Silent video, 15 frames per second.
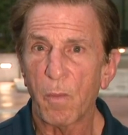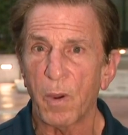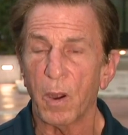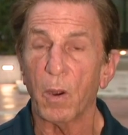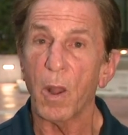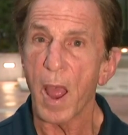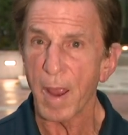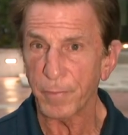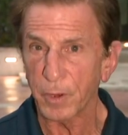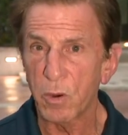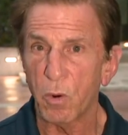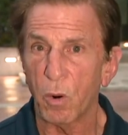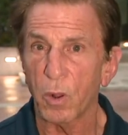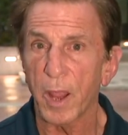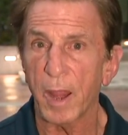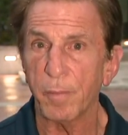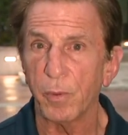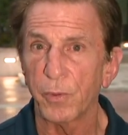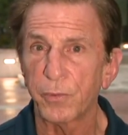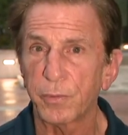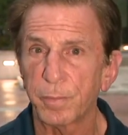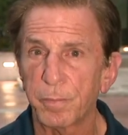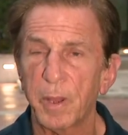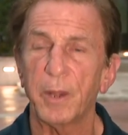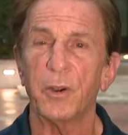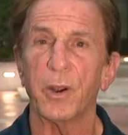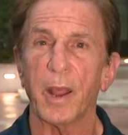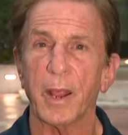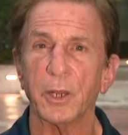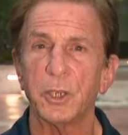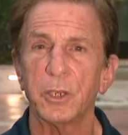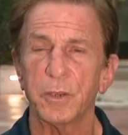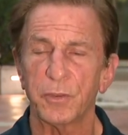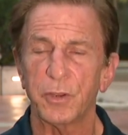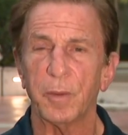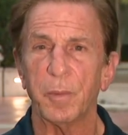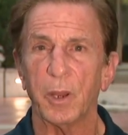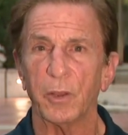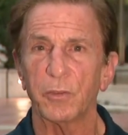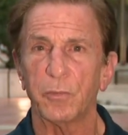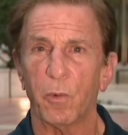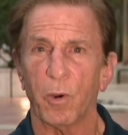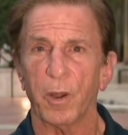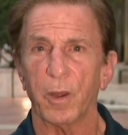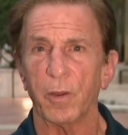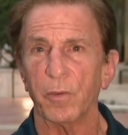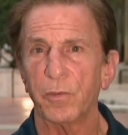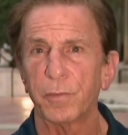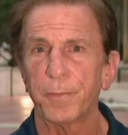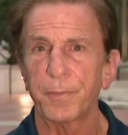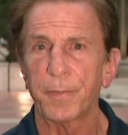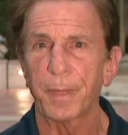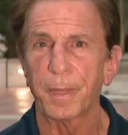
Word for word: We are live in Coral Gables. Peter D'Oench, CBS 4 News.